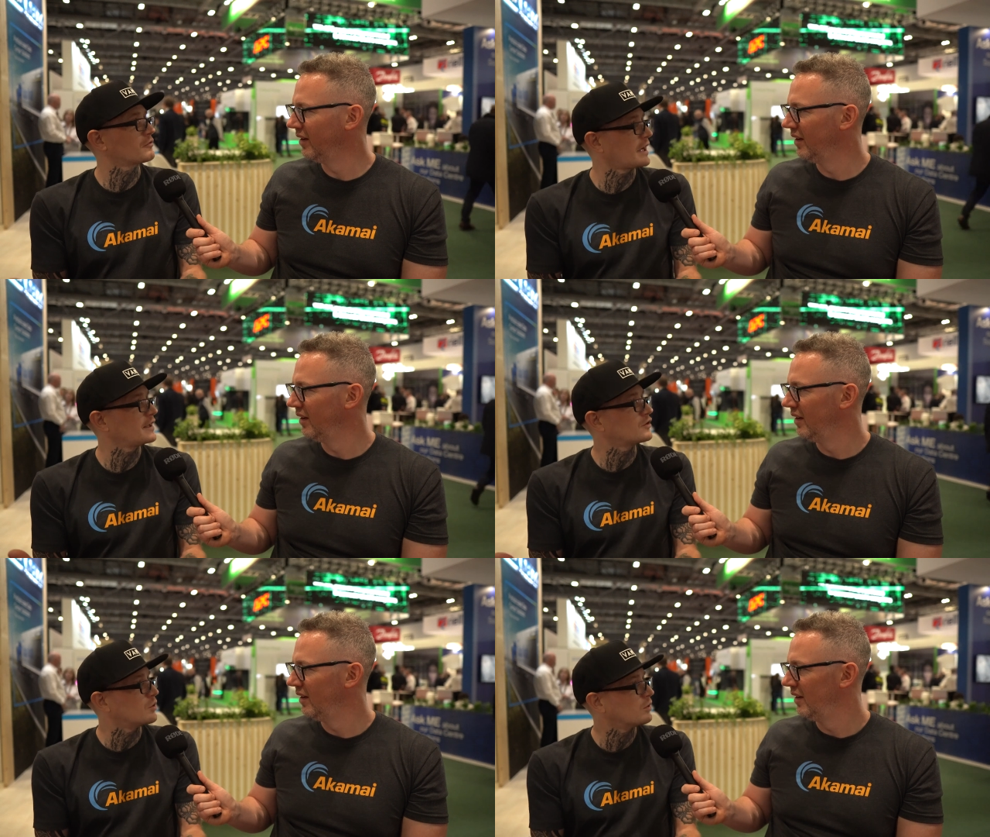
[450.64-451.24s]

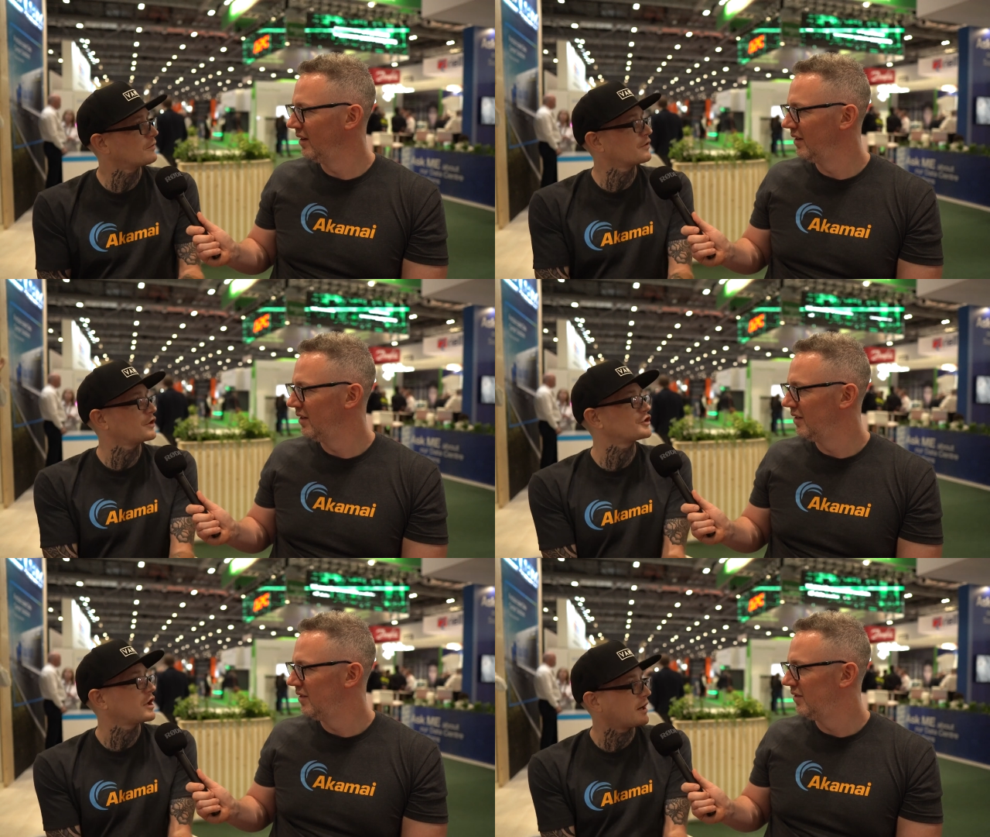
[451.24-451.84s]
Speaker 1: right tool for
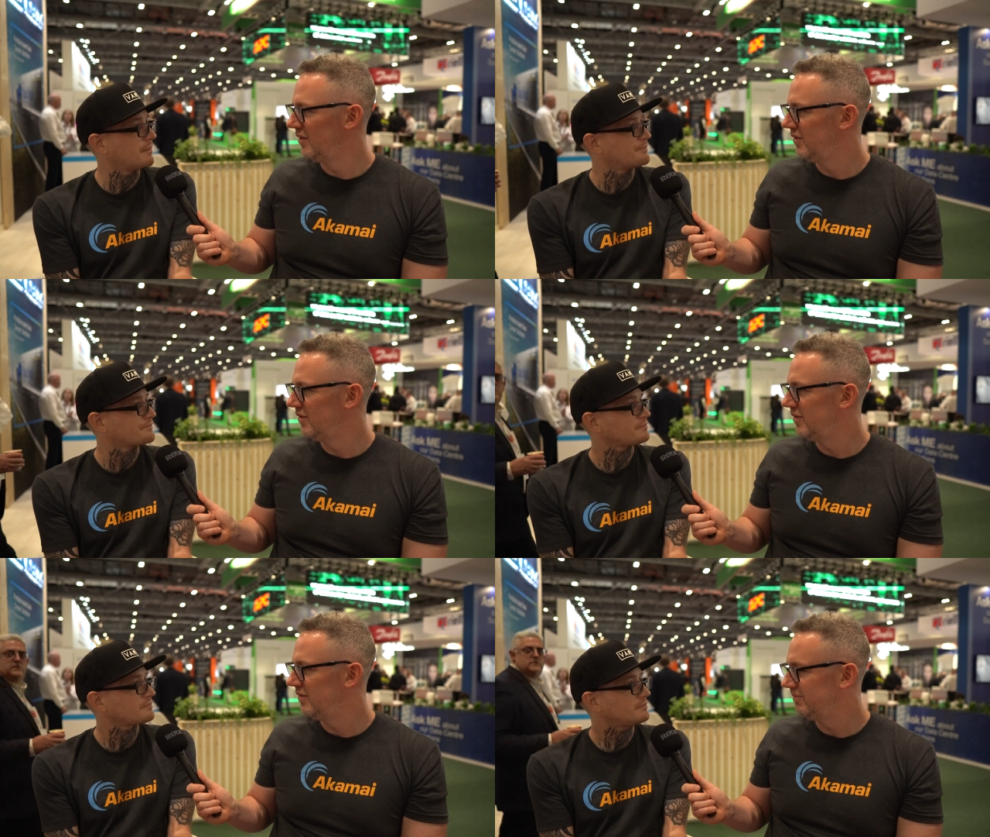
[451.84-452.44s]
the job.
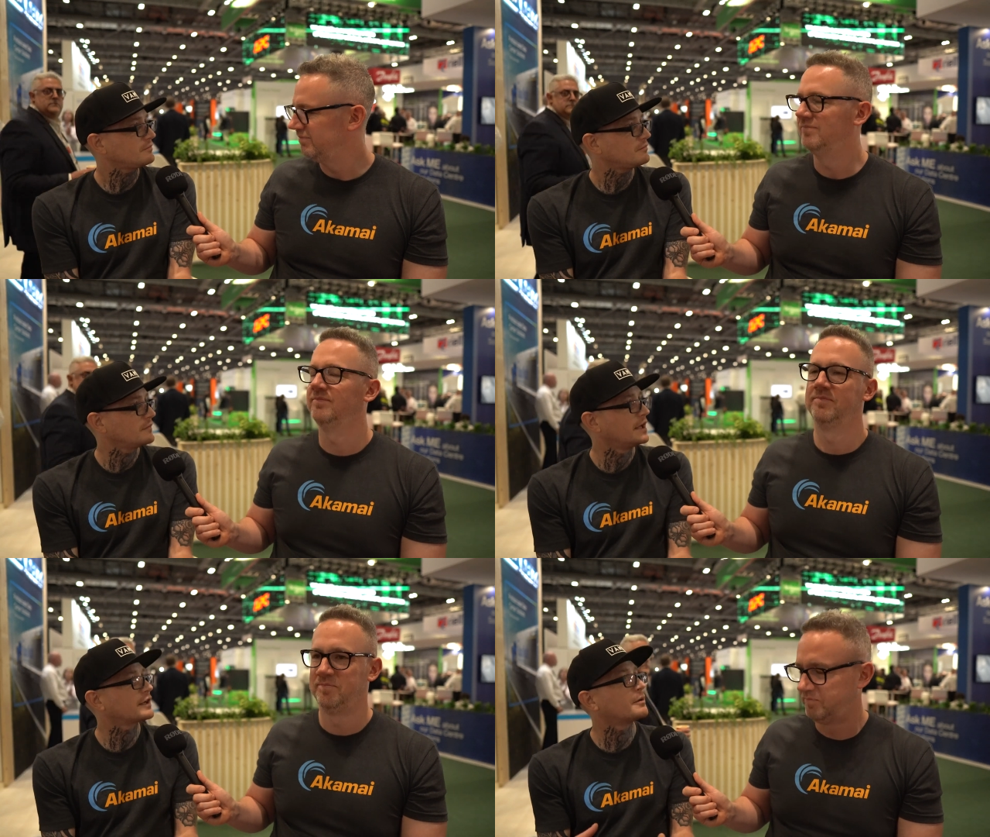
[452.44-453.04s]

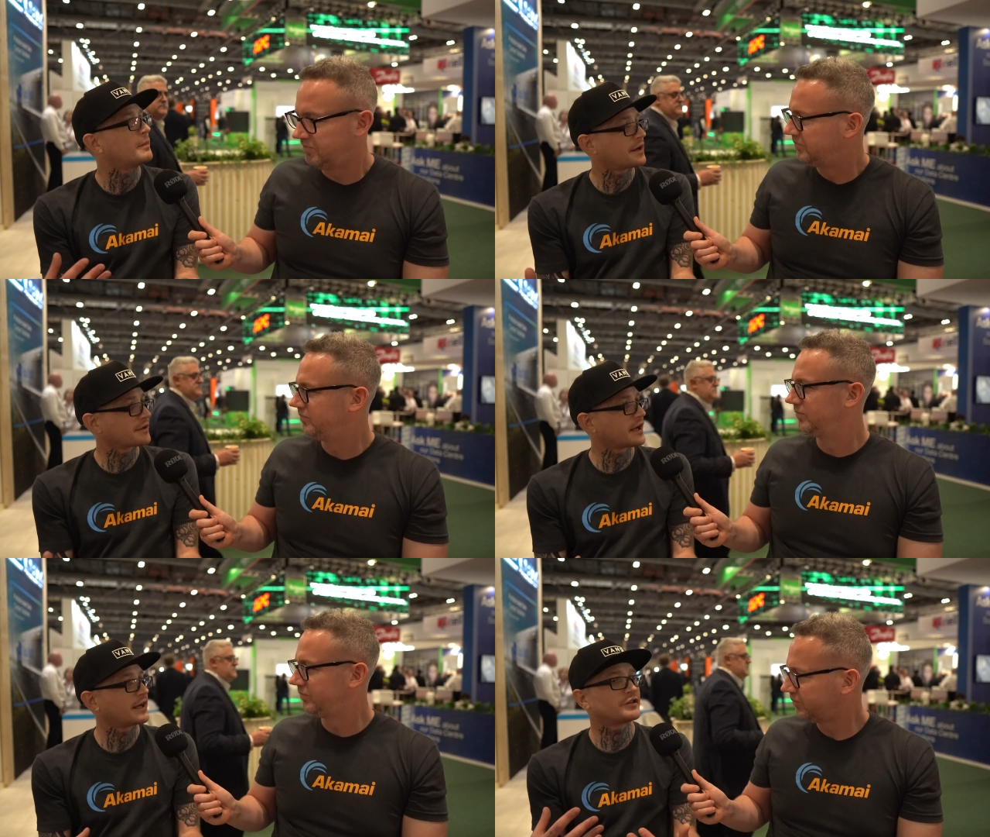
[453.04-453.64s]
And
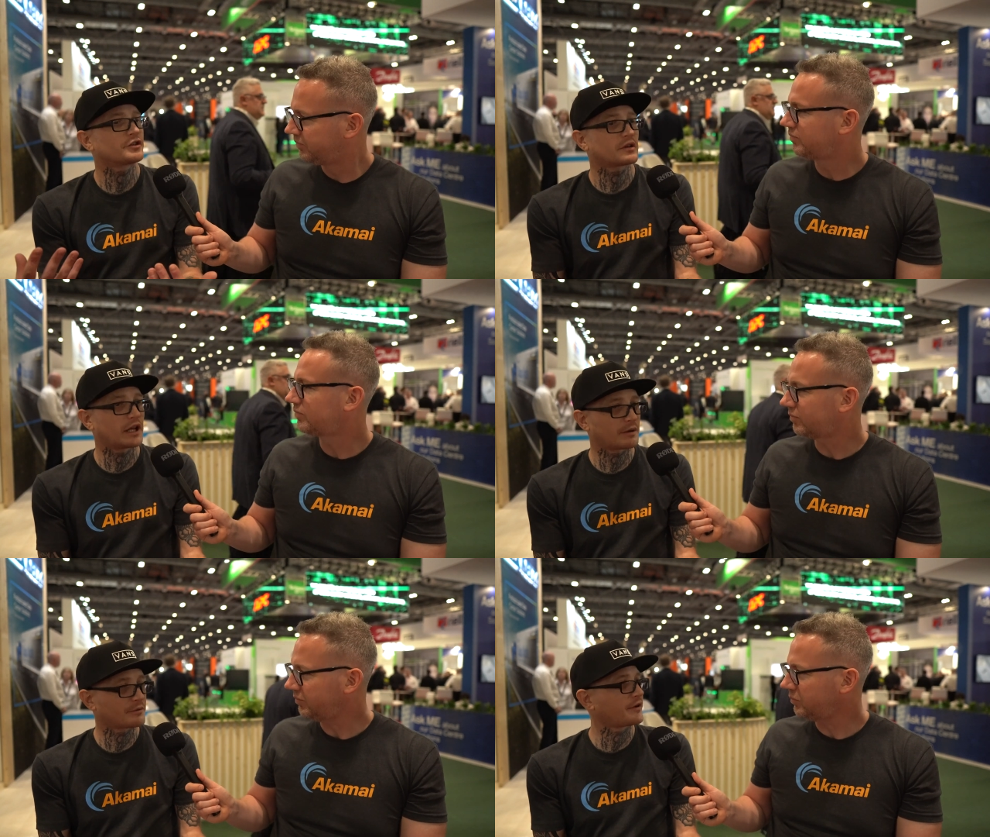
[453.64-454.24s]
commoditizing your
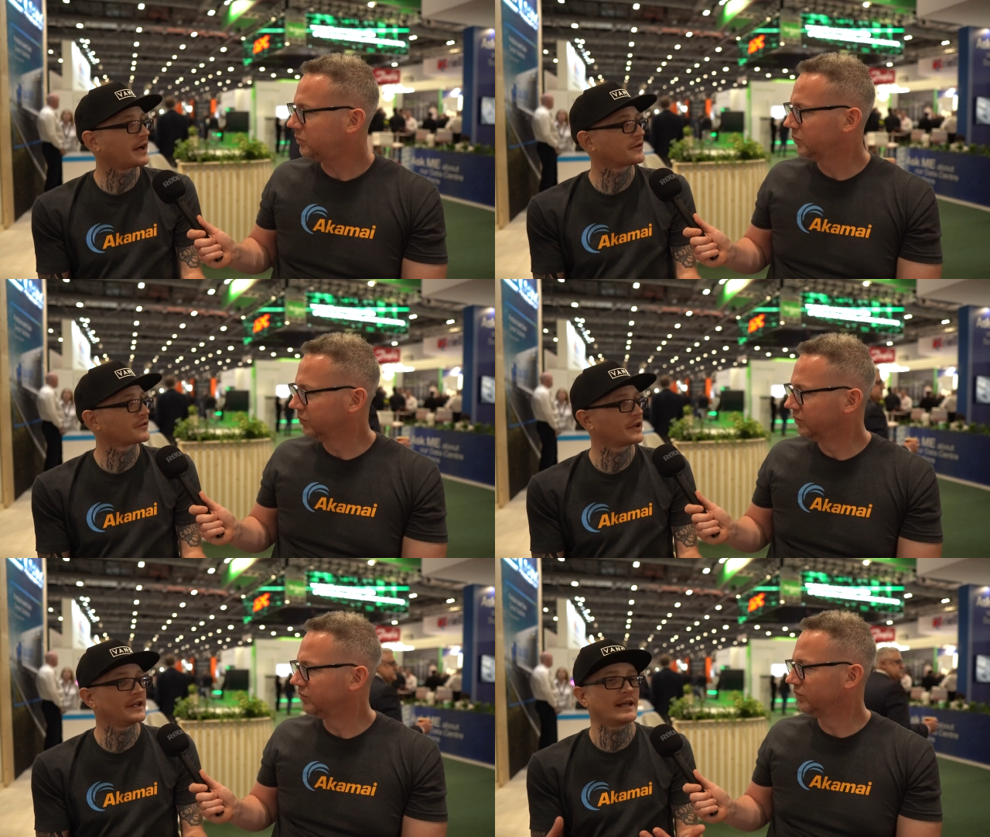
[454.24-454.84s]
cloud
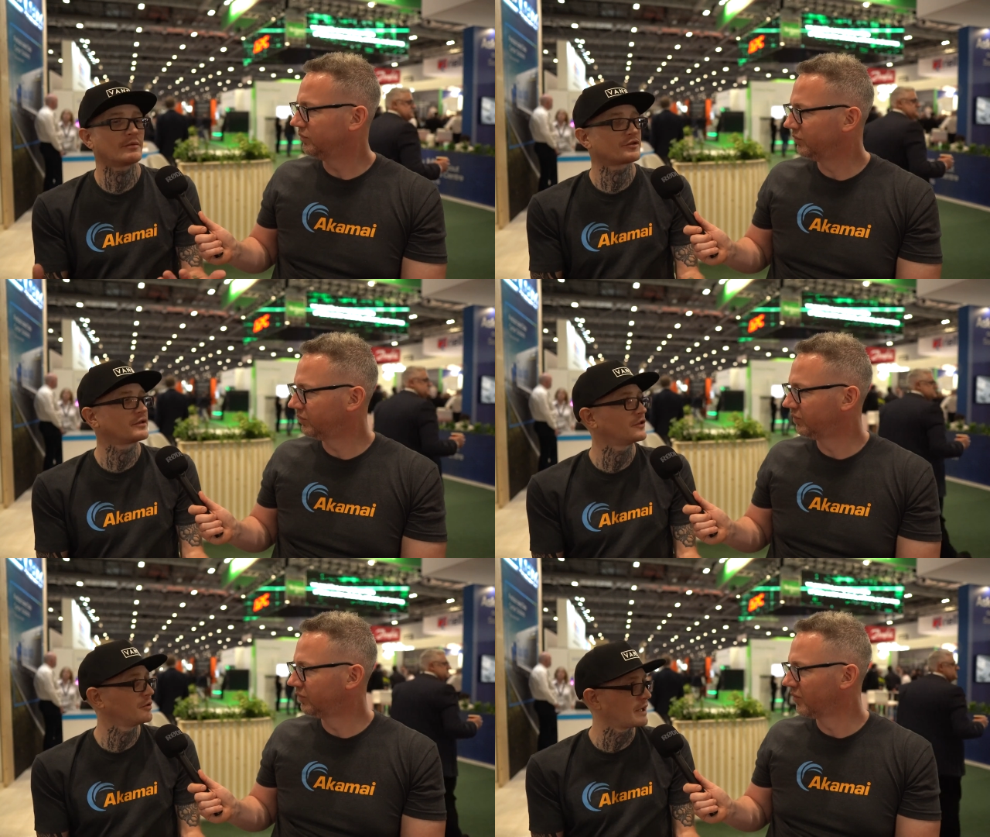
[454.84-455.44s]
providers enables
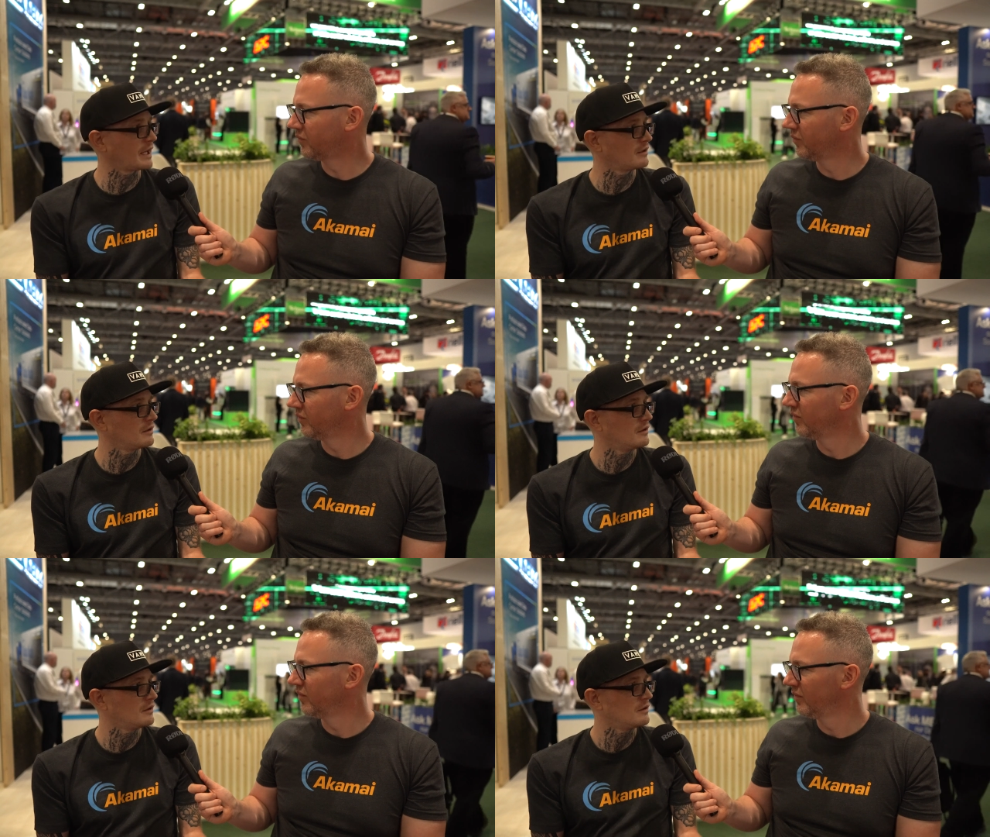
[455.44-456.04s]
you to do that.
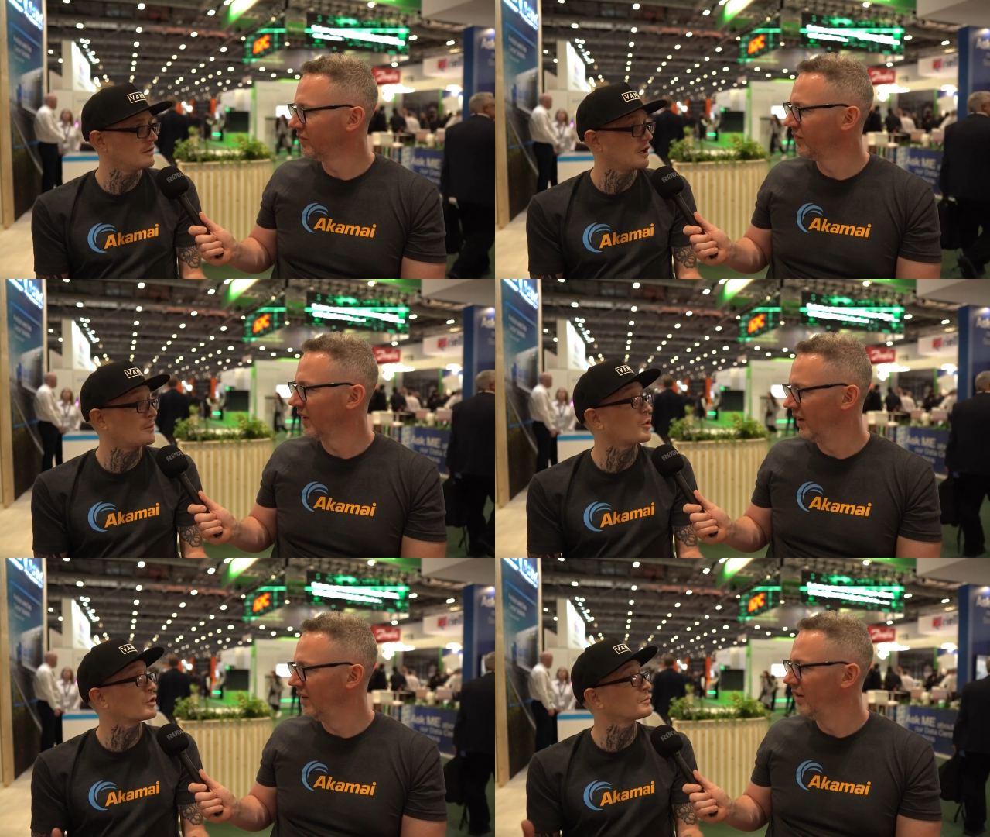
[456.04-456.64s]

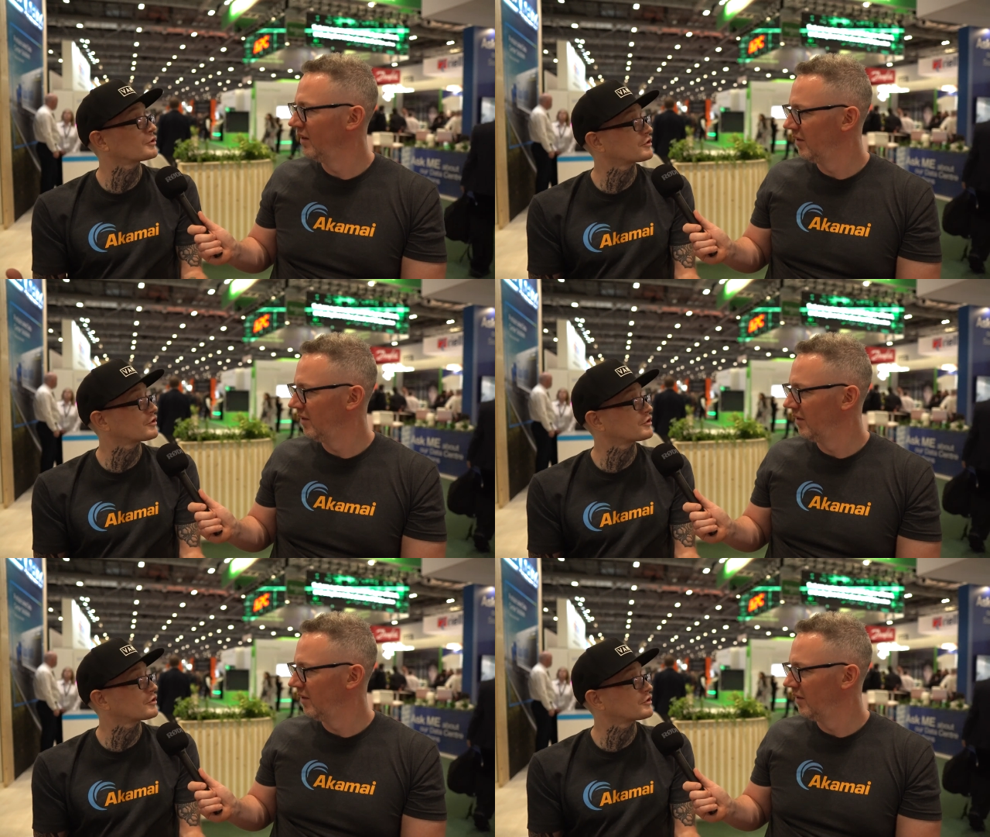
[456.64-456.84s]
A portable